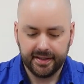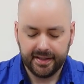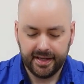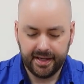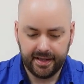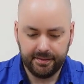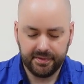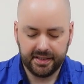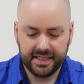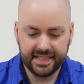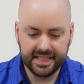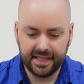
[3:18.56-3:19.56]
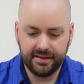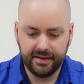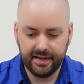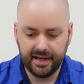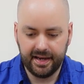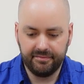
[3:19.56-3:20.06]
They designed
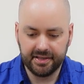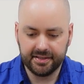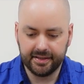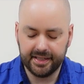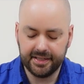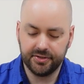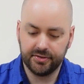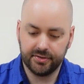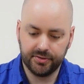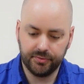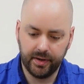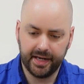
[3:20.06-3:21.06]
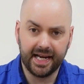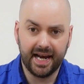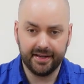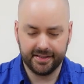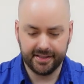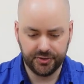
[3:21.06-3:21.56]
the air ventilation to work
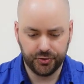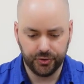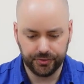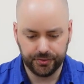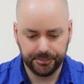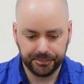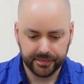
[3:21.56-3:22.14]
as it should.